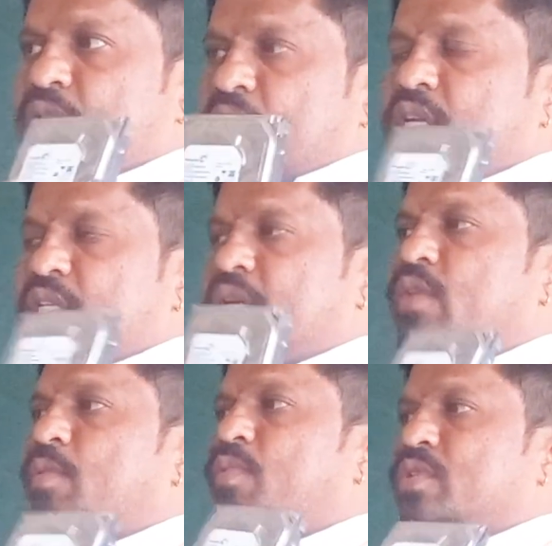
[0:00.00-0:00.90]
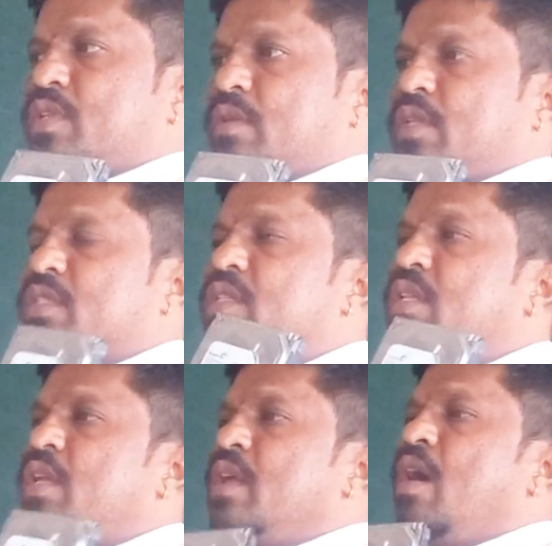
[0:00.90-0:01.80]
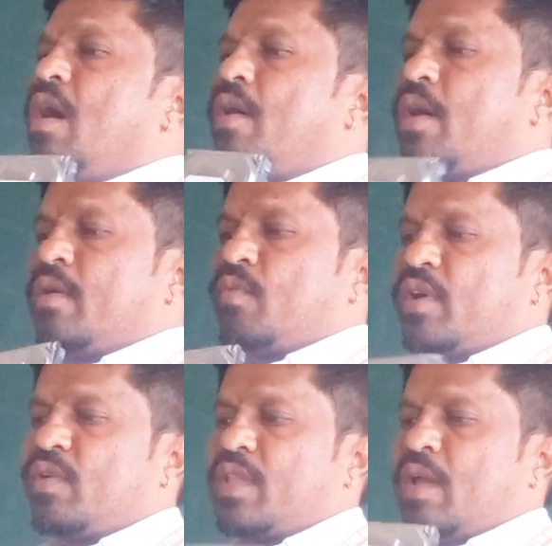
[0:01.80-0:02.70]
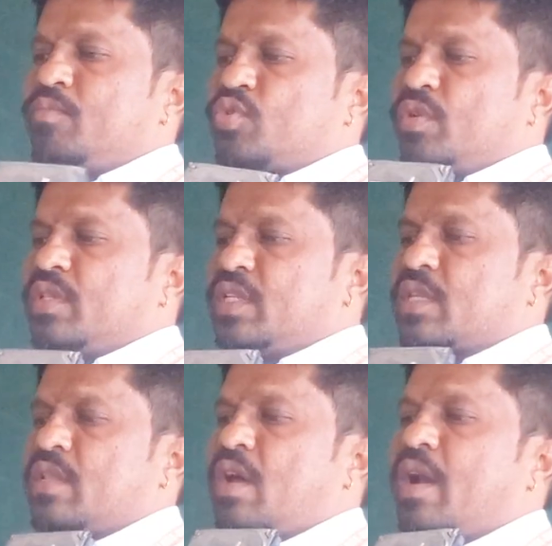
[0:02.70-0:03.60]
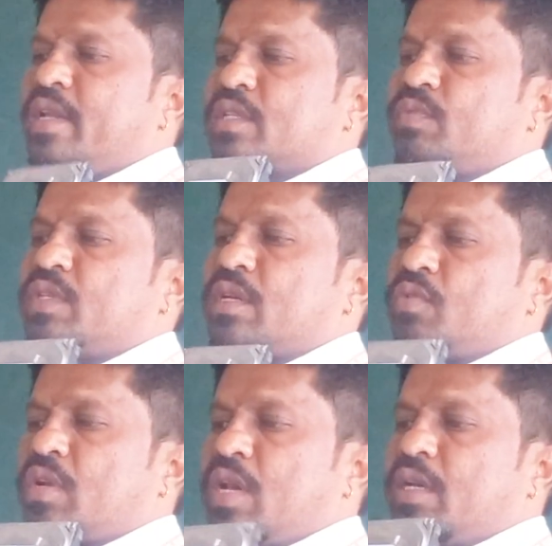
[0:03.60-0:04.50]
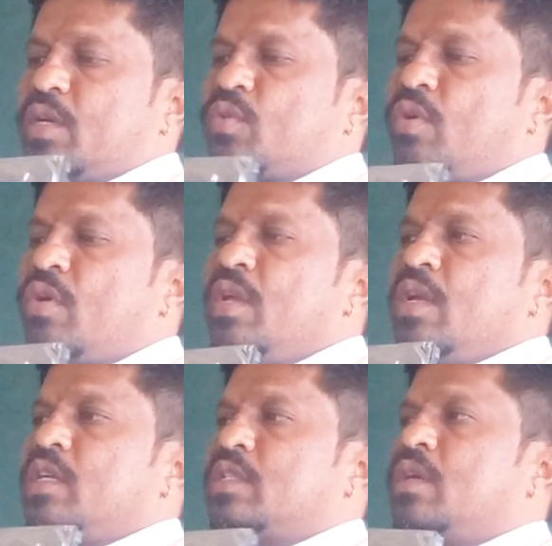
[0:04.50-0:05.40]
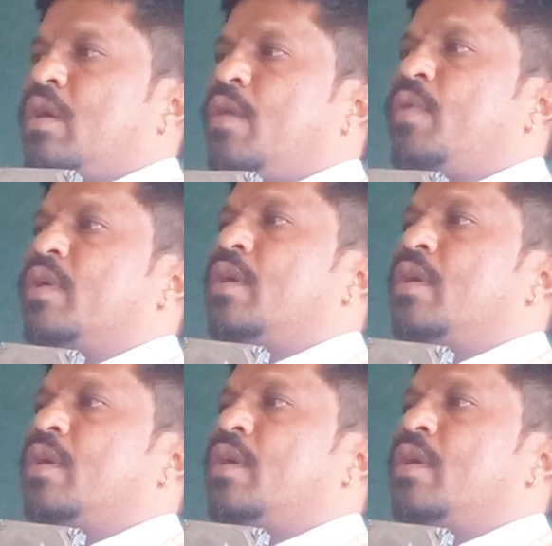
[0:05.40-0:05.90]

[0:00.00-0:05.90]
each and every processor. This is the whatever I am showing. These are the hard disks which are related to our